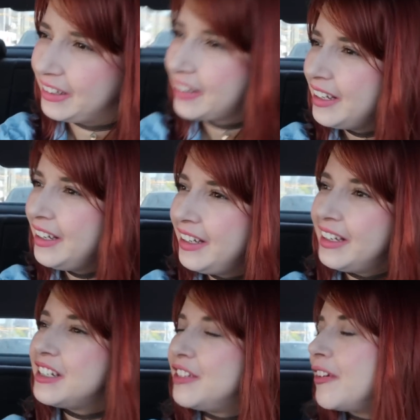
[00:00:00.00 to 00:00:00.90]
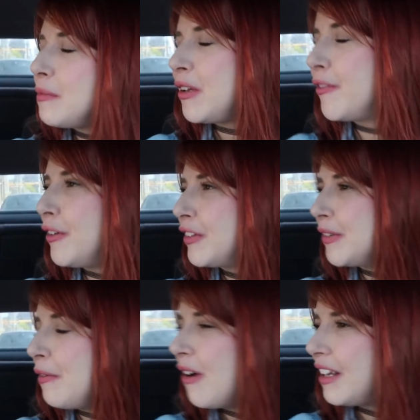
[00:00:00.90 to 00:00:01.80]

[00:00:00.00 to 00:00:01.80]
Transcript: Like, she's very beautiful, so we